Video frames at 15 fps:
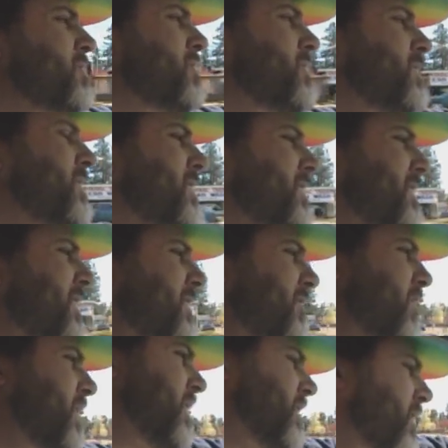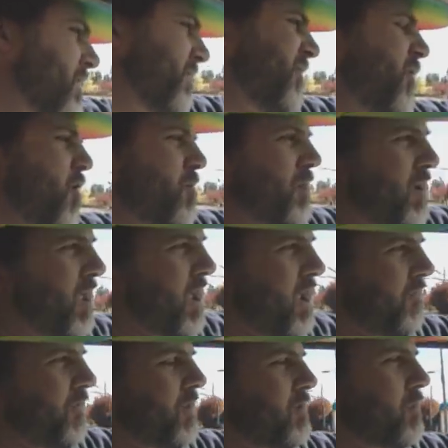And in its former
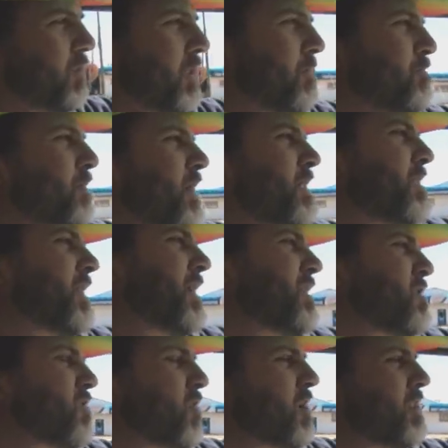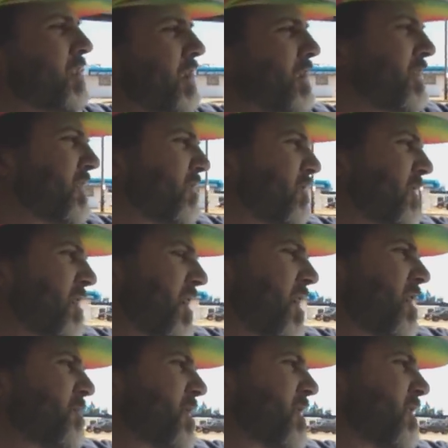life, this was a buzzing, noisy little
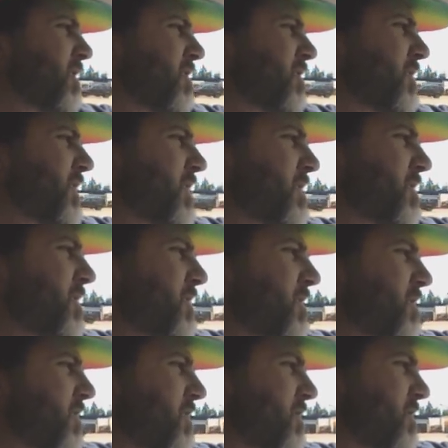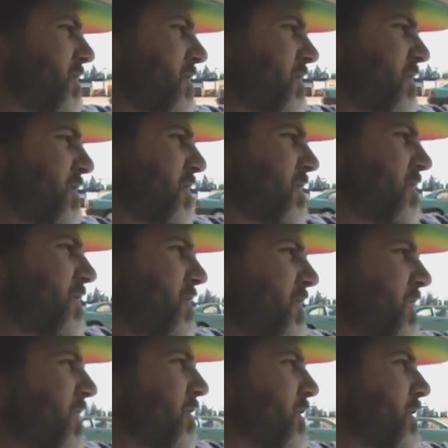economy car that, you
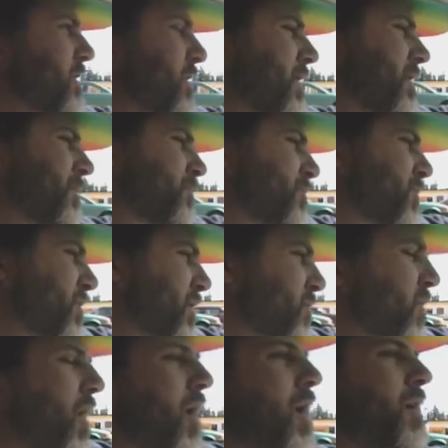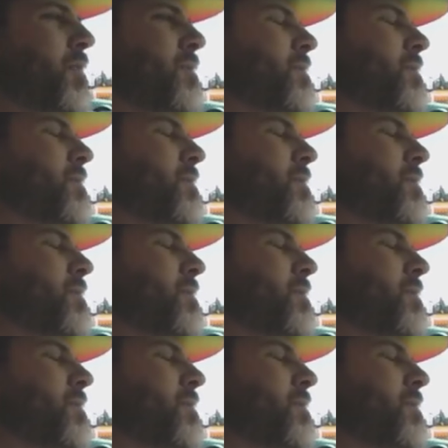know, it was pretty raw.